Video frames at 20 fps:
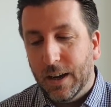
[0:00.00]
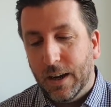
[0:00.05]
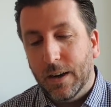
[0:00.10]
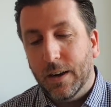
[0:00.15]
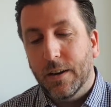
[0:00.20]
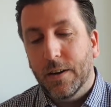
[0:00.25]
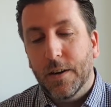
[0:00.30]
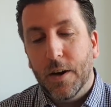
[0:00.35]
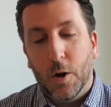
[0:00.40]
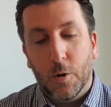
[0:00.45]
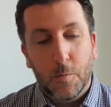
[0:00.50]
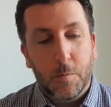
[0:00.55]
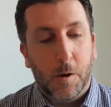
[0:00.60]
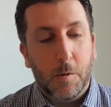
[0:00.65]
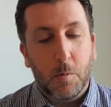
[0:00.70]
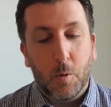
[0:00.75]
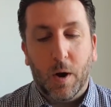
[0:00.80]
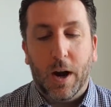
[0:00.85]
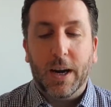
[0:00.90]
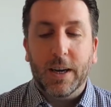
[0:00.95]
and I know
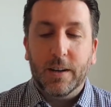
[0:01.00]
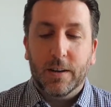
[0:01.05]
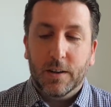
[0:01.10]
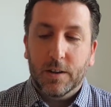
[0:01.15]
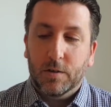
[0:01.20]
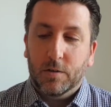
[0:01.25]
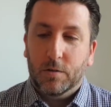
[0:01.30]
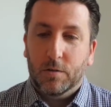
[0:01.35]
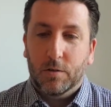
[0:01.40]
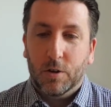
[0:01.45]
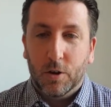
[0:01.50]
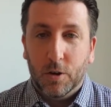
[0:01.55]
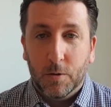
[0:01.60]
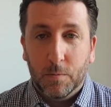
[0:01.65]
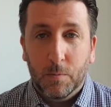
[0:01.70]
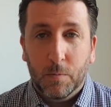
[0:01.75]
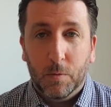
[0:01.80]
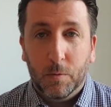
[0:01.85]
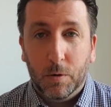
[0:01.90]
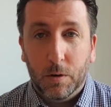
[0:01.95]
people hate this
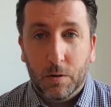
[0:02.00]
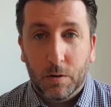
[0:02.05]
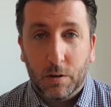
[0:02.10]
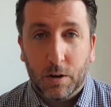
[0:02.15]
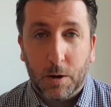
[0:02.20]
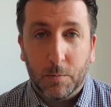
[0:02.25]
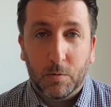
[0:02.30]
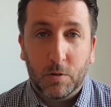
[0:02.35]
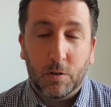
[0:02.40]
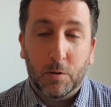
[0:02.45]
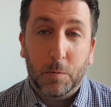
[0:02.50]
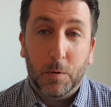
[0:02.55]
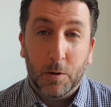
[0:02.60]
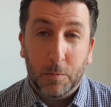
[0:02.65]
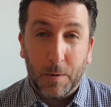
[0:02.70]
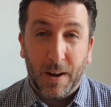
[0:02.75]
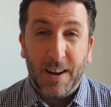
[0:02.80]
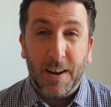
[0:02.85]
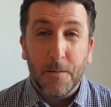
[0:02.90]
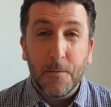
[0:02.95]
term when it comes to Spurs,
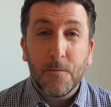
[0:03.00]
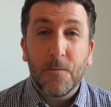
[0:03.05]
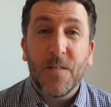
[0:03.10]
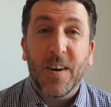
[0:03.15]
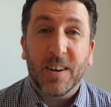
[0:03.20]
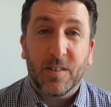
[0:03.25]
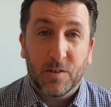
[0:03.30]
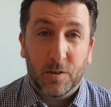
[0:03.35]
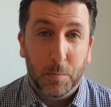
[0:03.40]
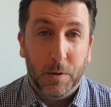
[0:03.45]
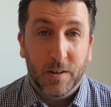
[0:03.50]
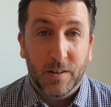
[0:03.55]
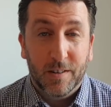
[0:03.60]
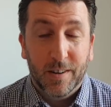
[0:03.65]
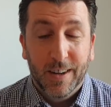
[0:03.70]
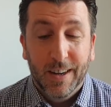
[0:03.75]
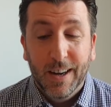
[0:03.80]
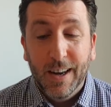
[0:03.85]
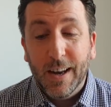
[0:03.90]
but an investment,